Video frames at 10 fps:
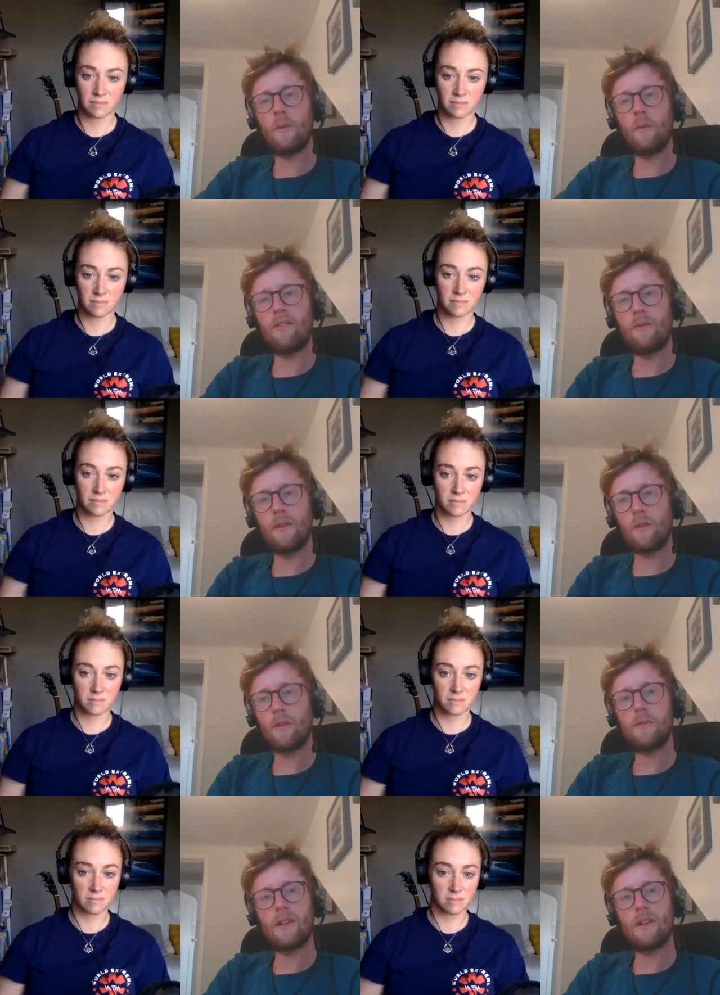Speaker 1: long way from the
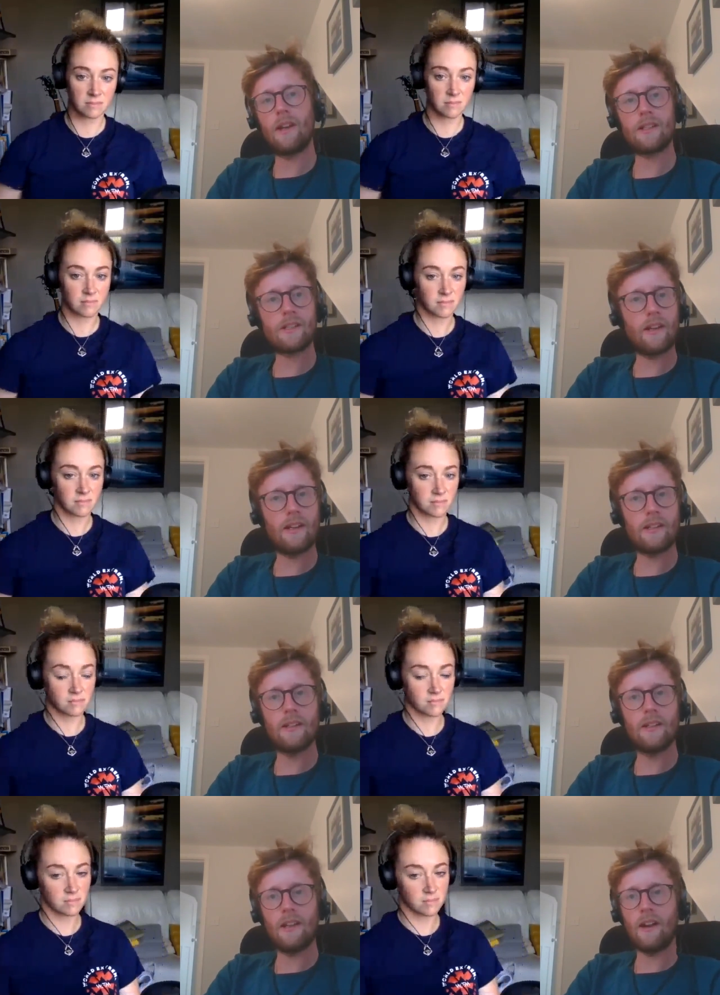group so yes i and
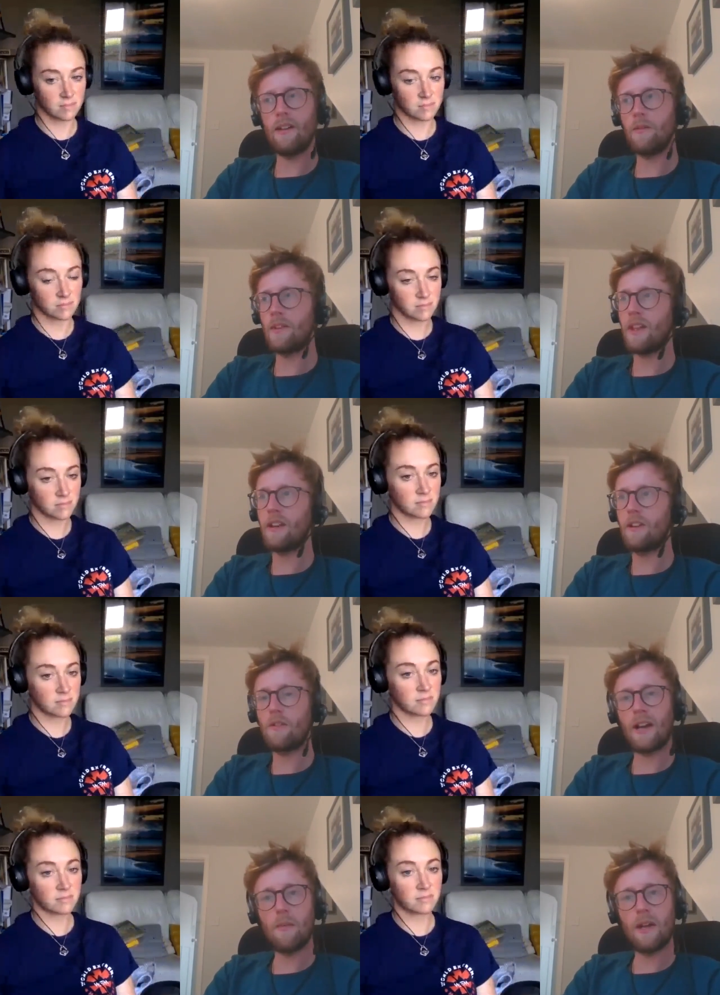i think i'd
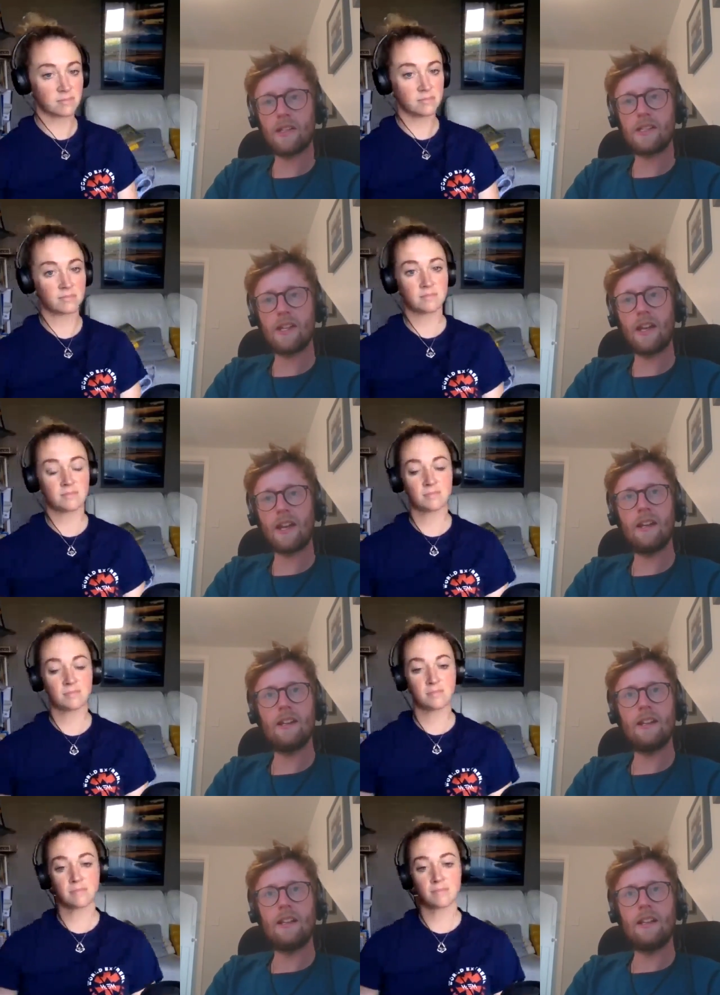recommend staying
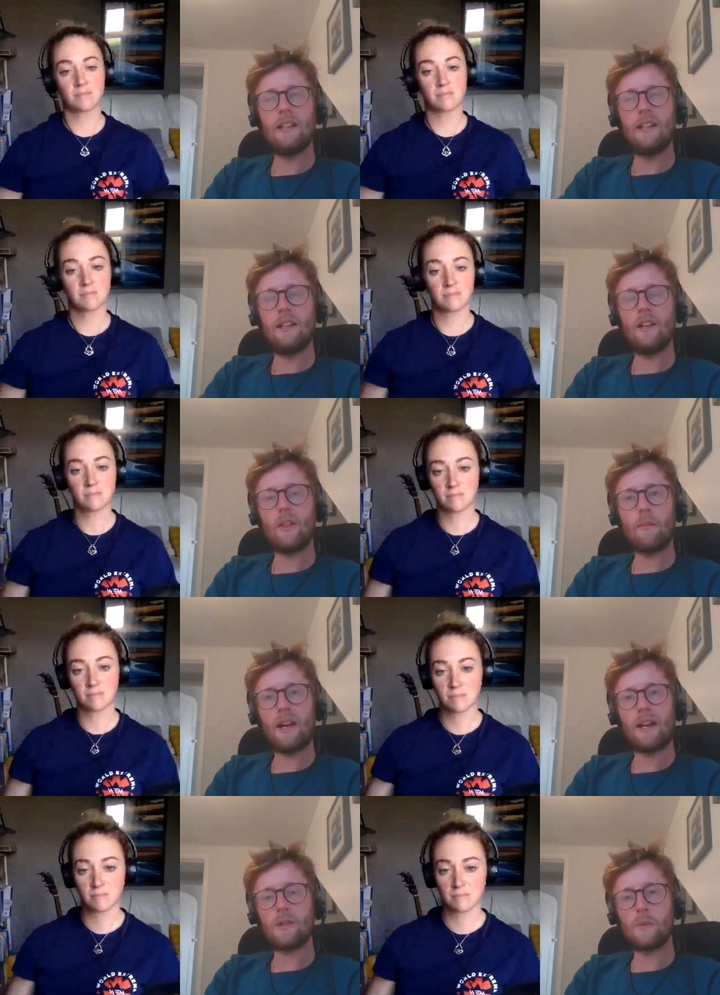at the
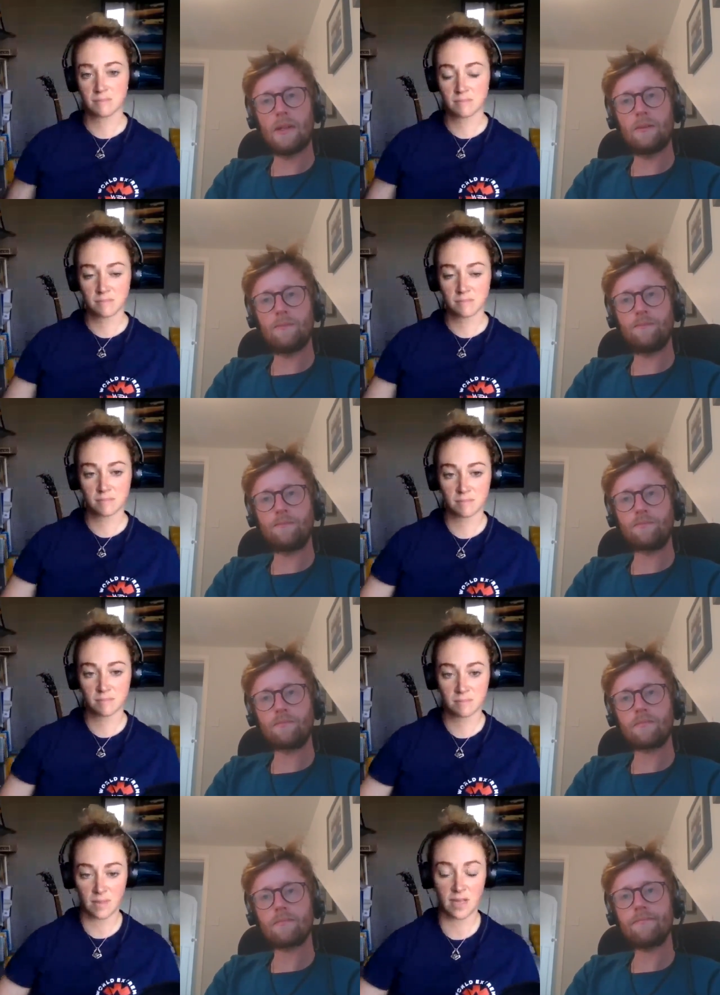back as well
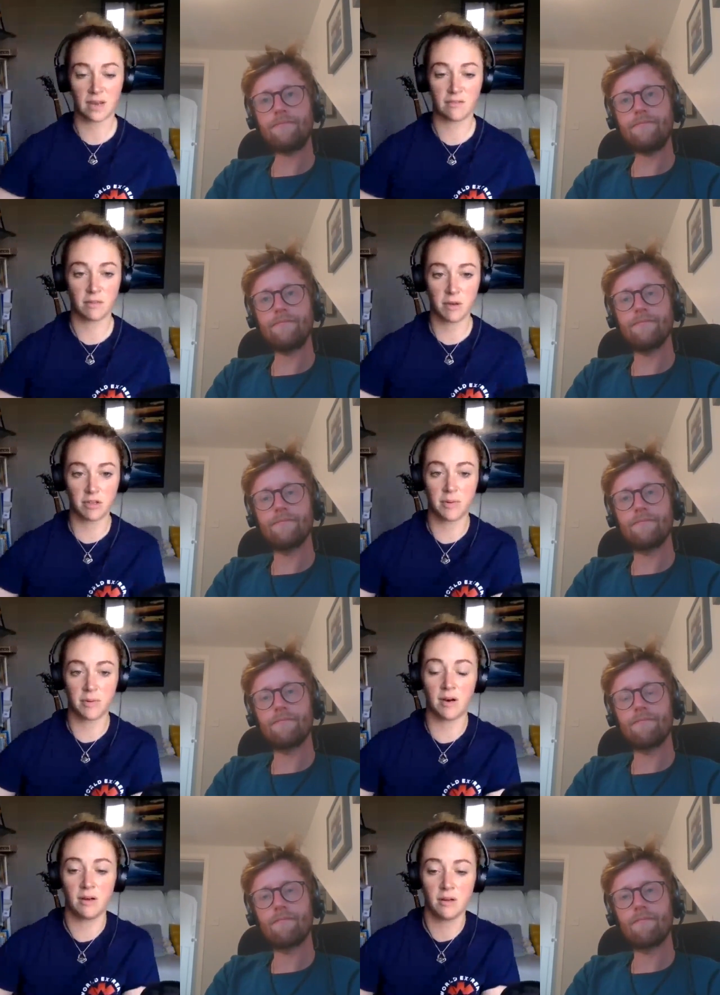
Speaker 2: yeah for the most
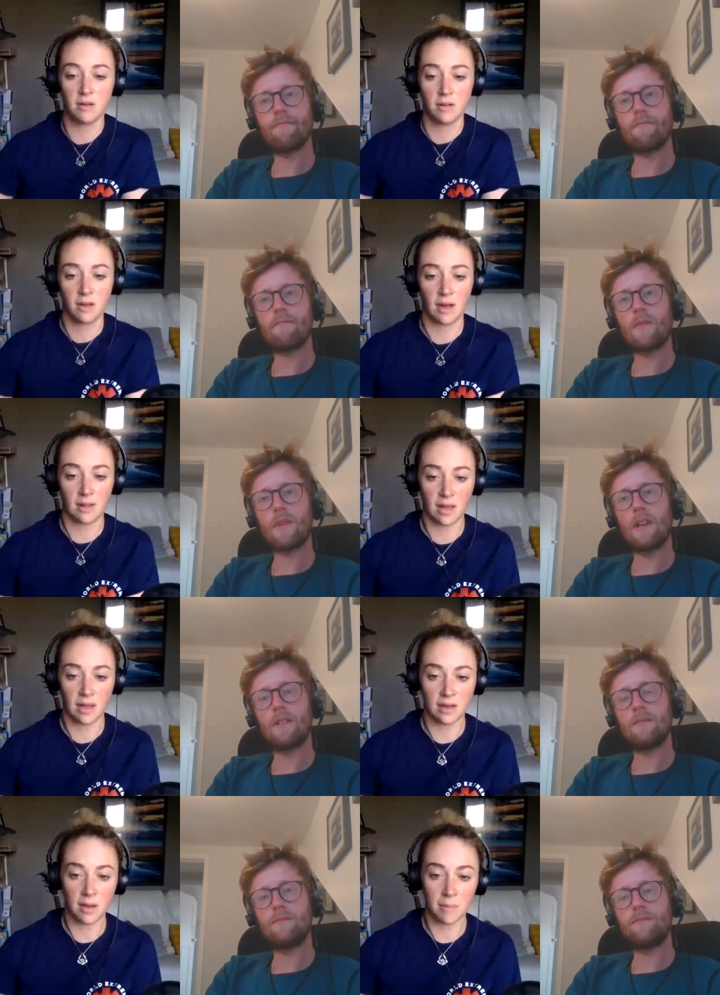part and then
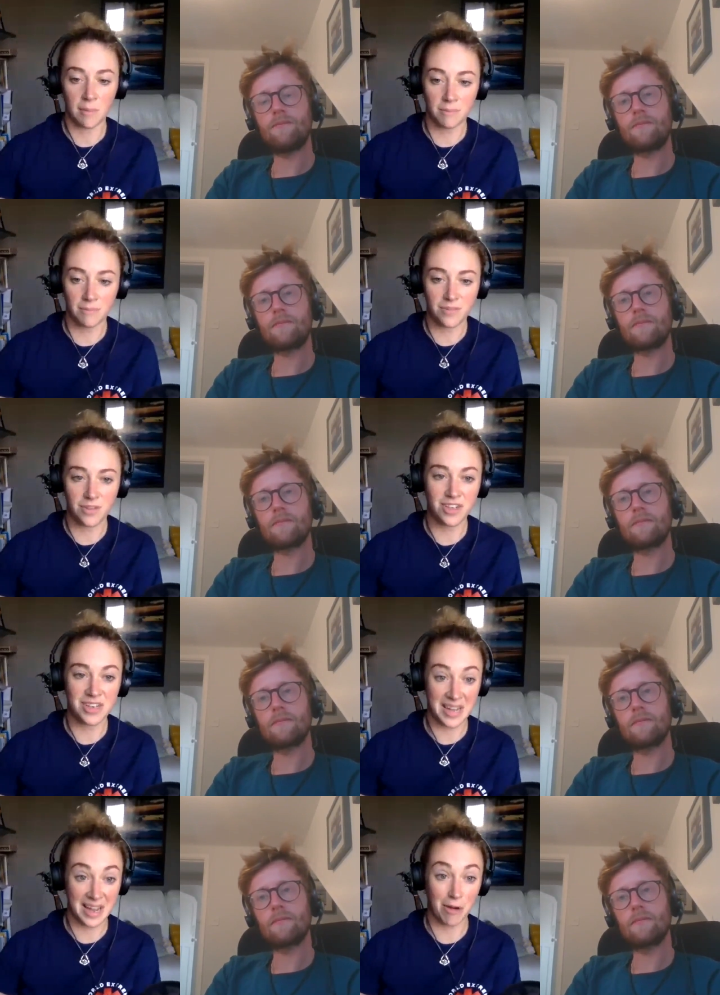um, you can
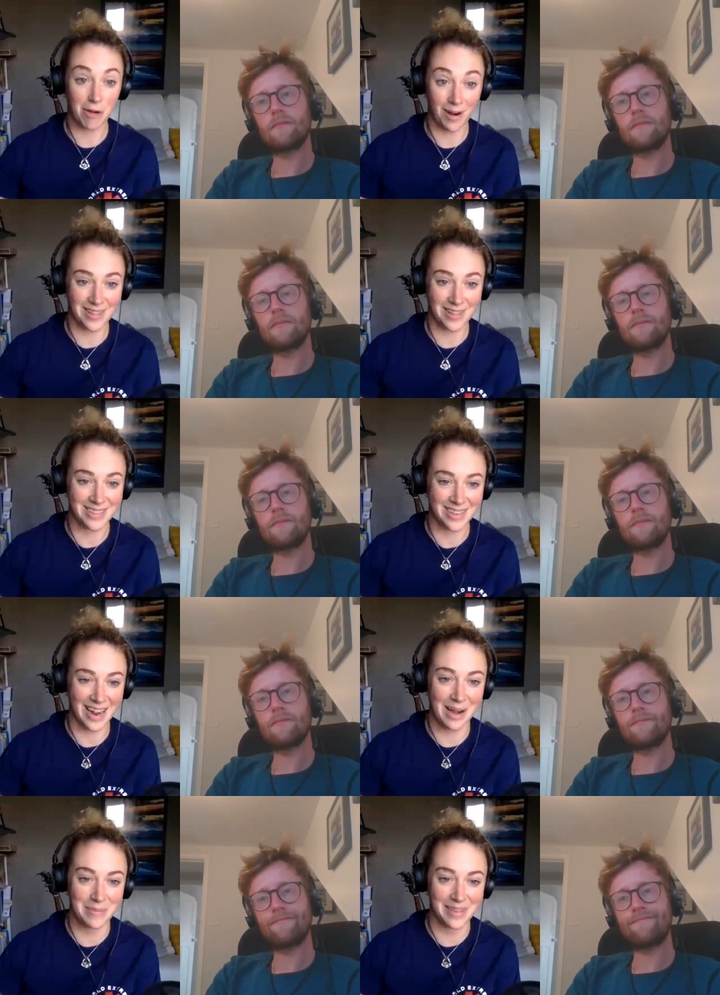hear how breathless i
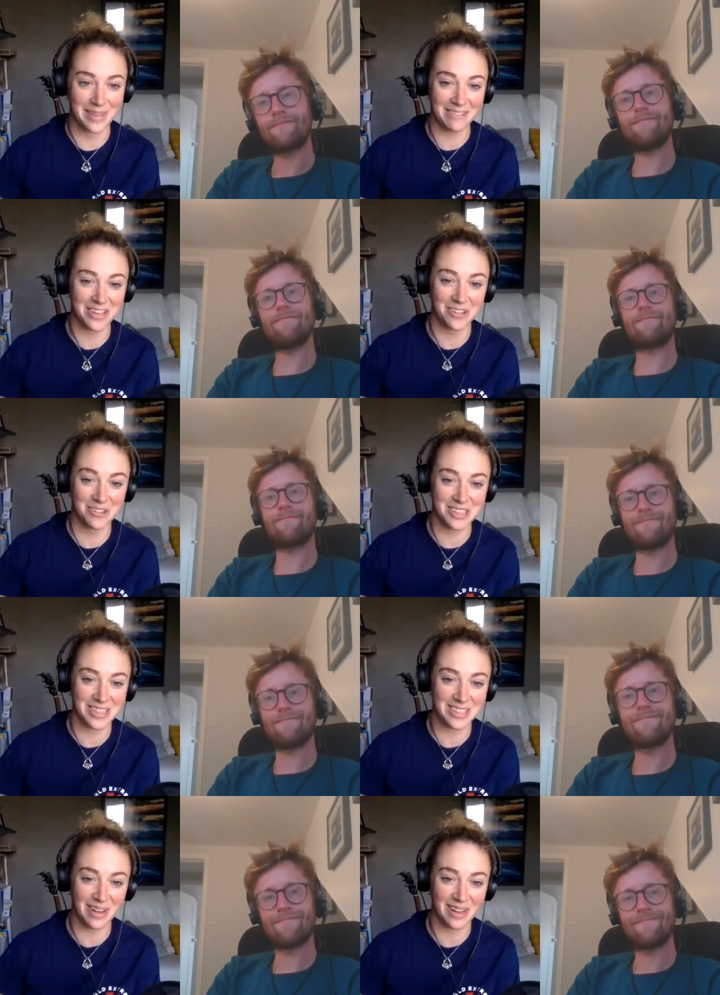am in that mm. recording
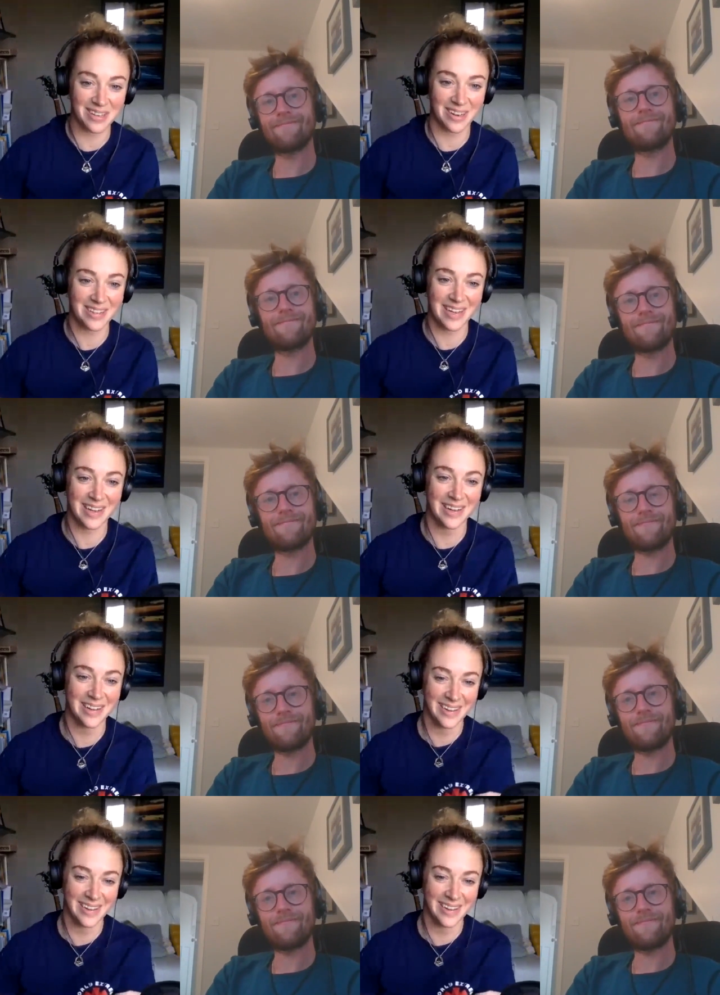as well can't you